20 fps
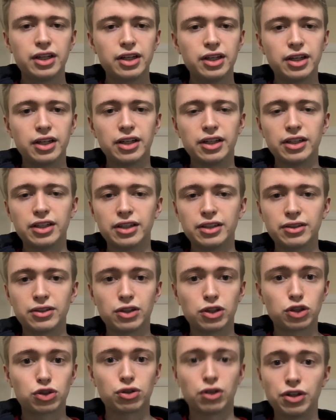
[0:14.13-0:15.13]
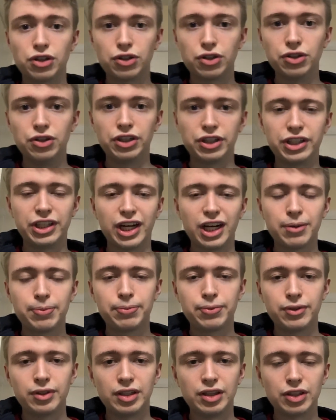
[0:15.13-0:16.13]
Got to try cut the gap
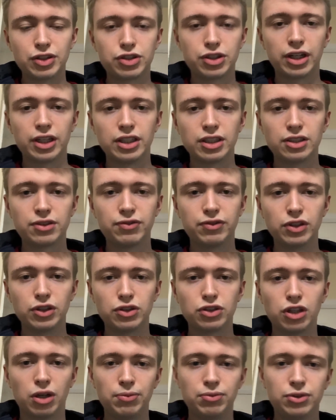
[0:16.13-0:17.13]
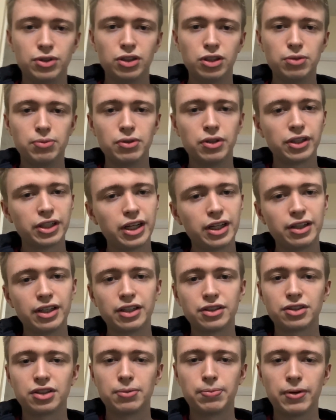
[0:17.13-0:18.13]
in the chase for the top two, but again
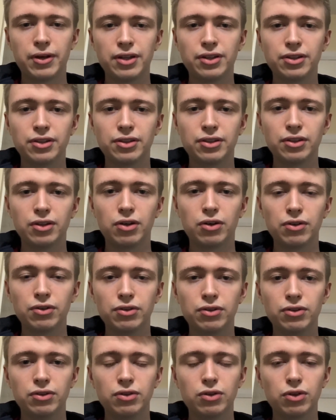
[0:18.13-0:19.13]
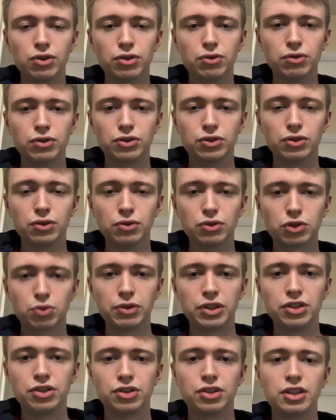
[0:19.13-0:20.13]
that's dependent on other results.
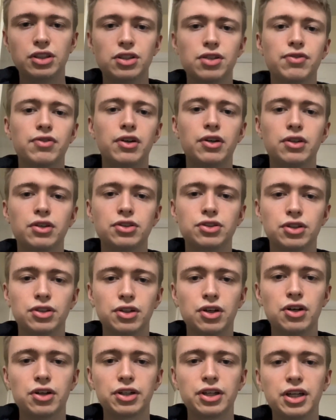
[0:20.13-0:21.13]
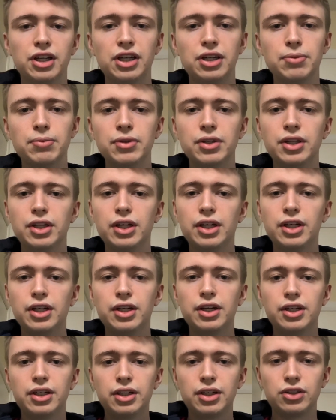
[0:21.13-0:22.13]
We just need to focus on our game
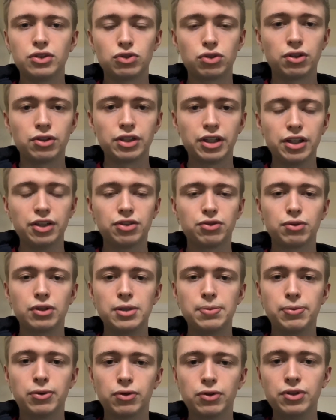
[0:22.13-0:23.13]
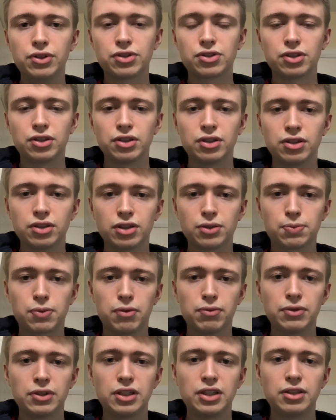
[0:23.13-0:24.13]
and try and get 3 points, and there's
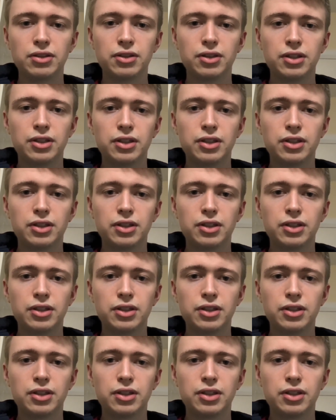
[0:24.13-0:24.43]
probably